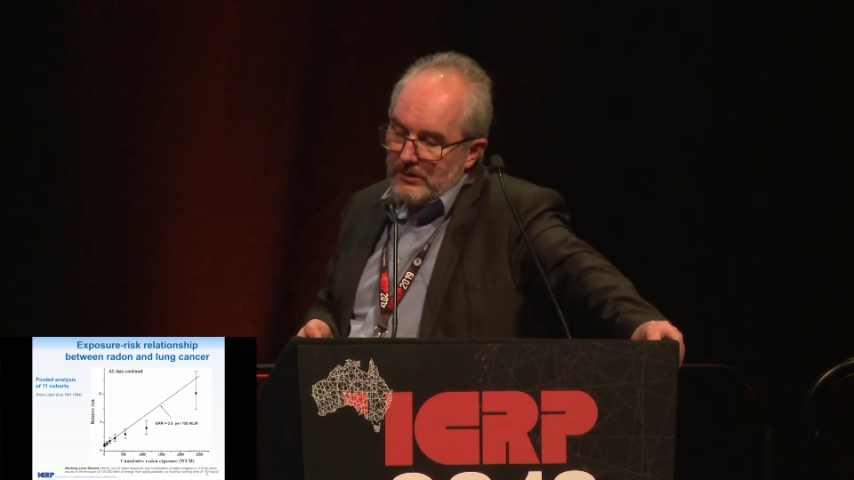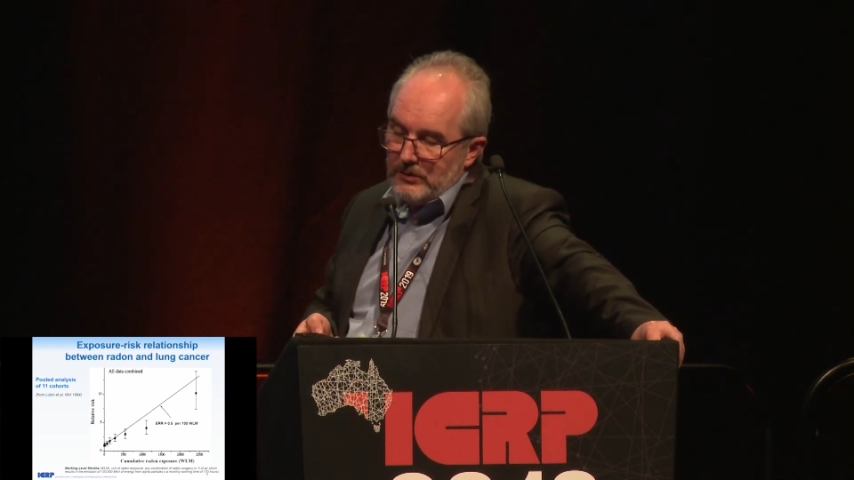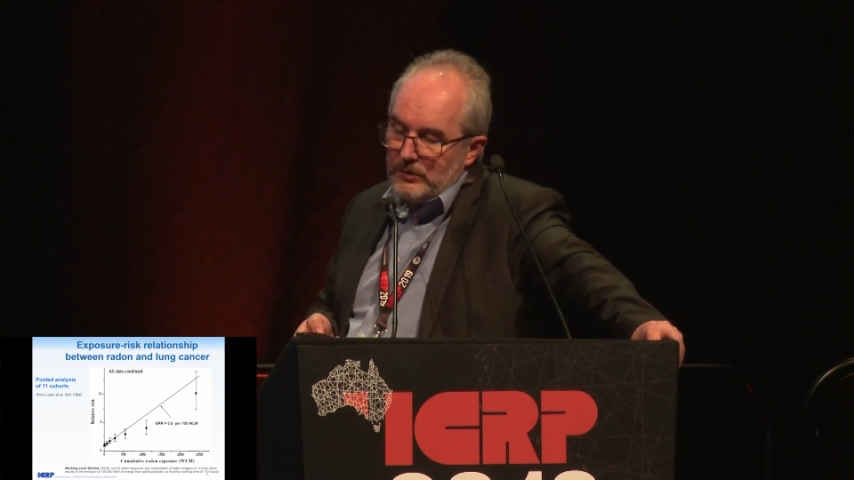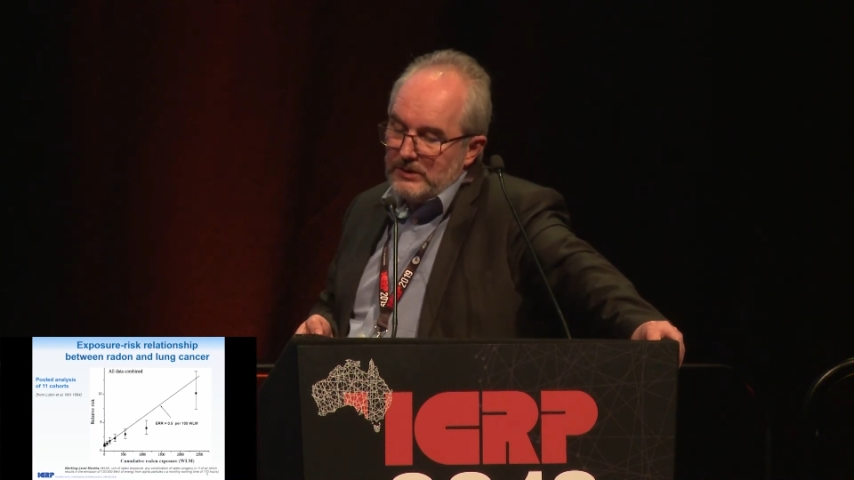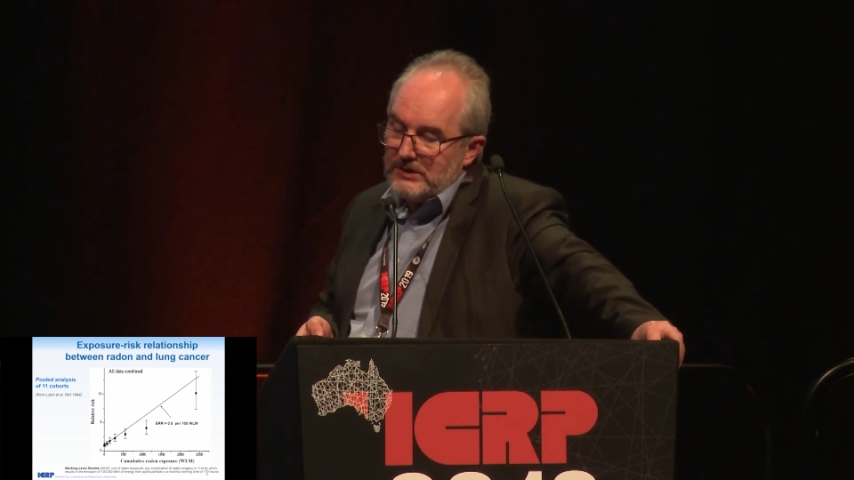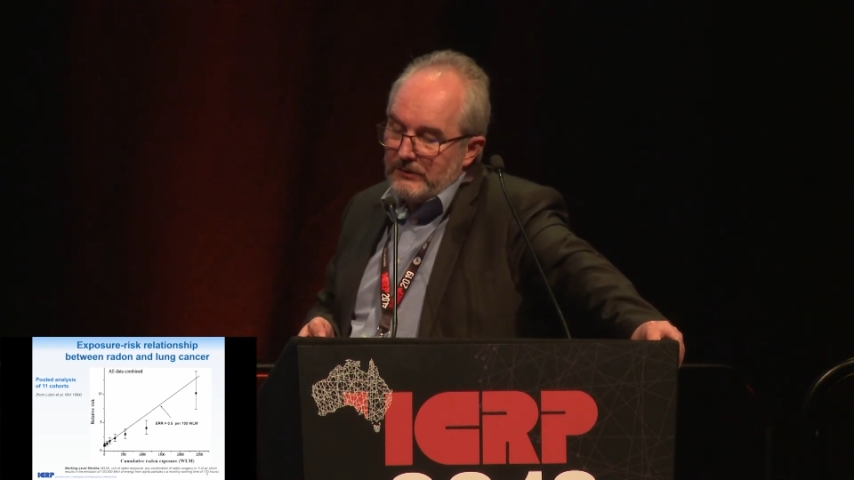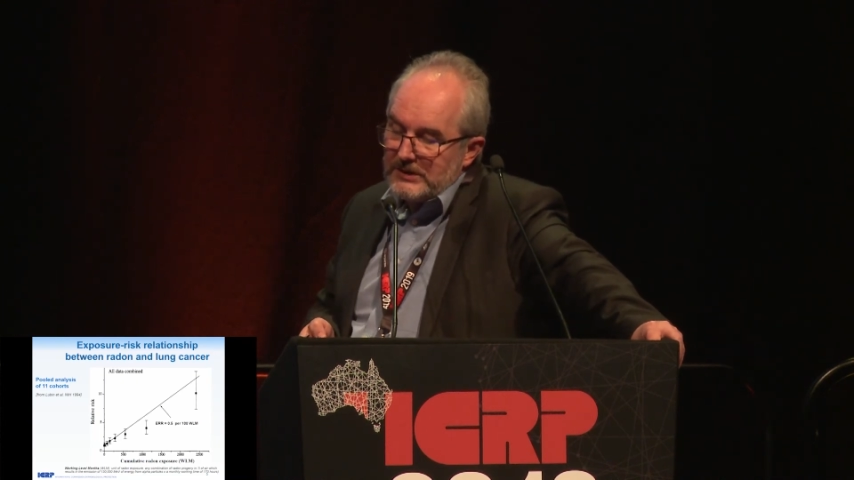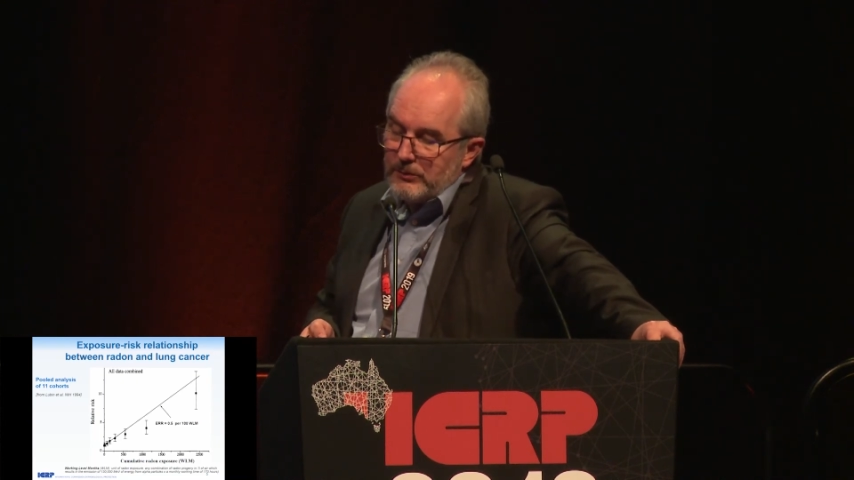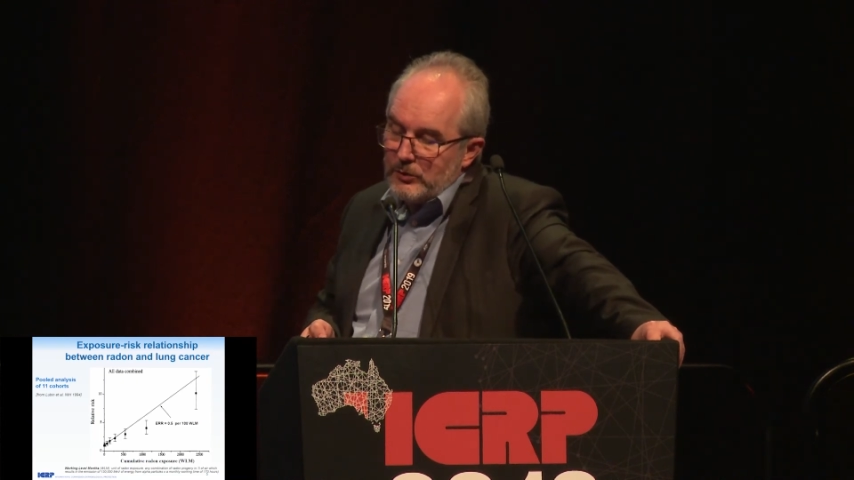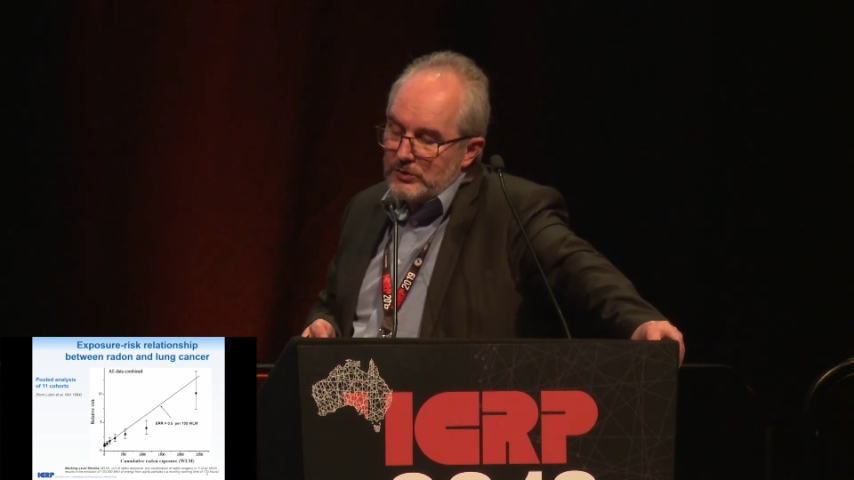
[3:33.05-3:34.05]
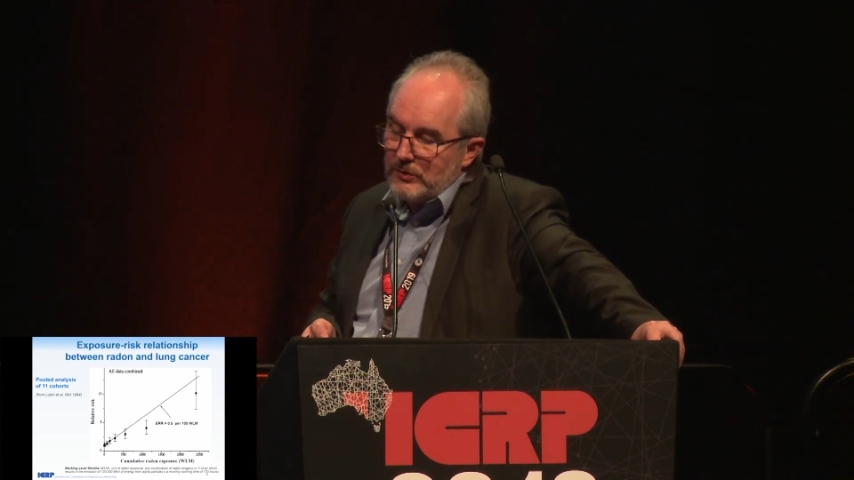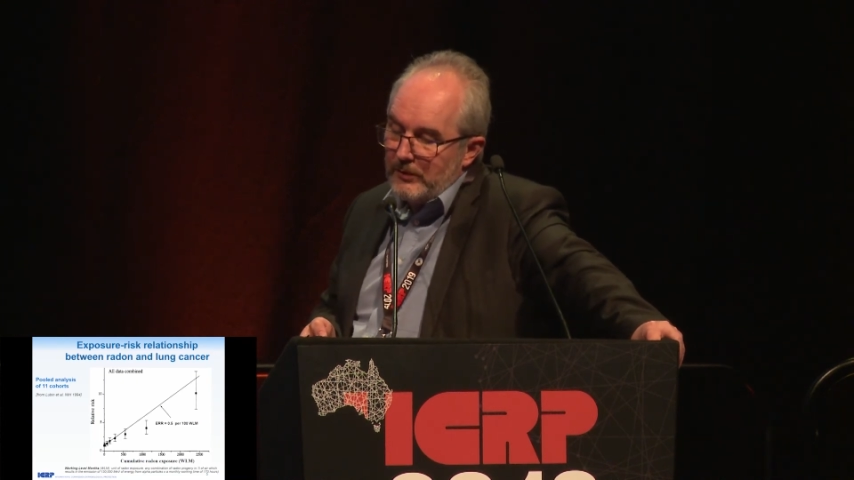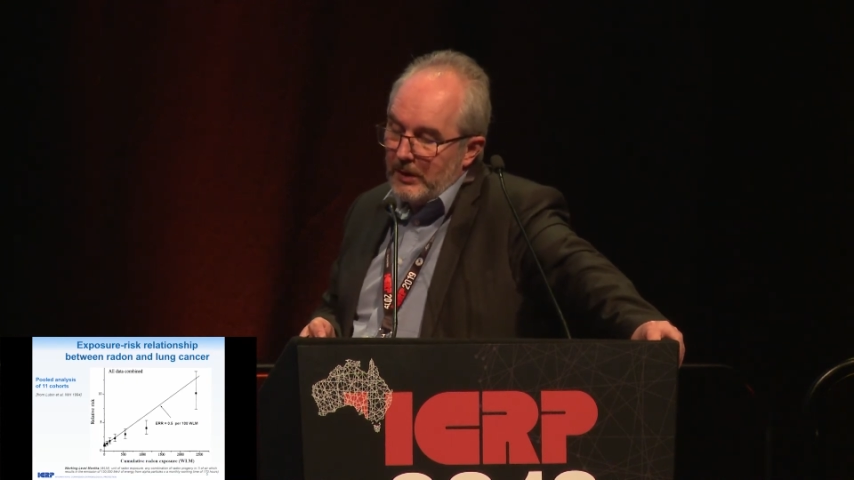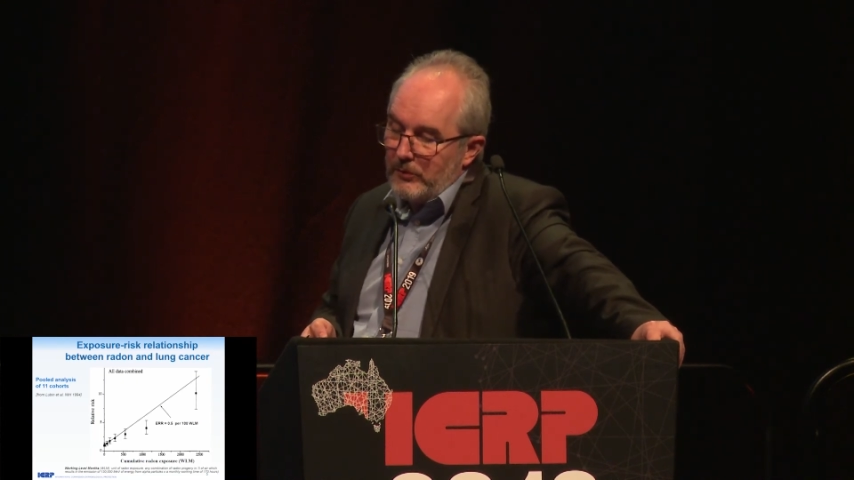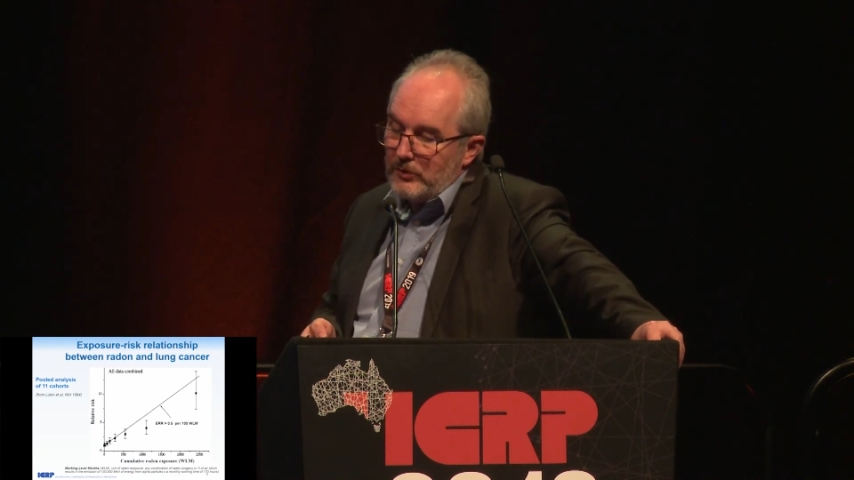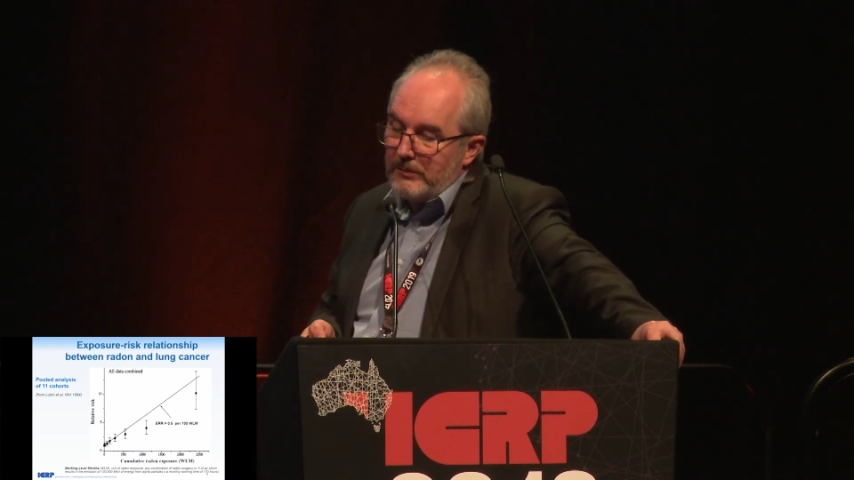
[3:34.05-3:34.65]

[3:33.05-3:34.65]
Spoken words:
unit of exposure among the